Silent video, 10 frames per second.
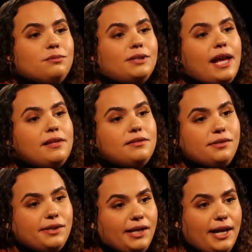would
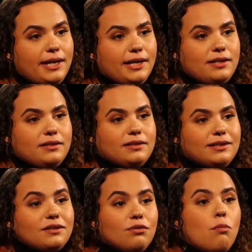enter again and
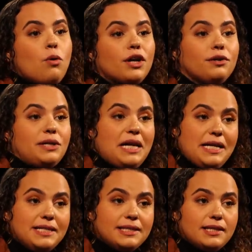throw more
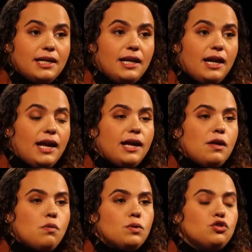grenades,
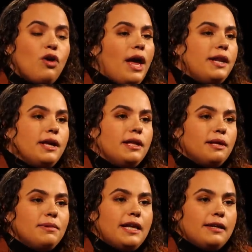and would try to
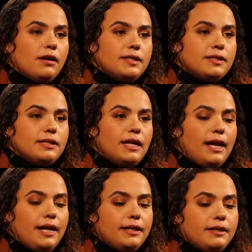eliminate us.
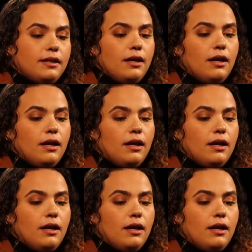And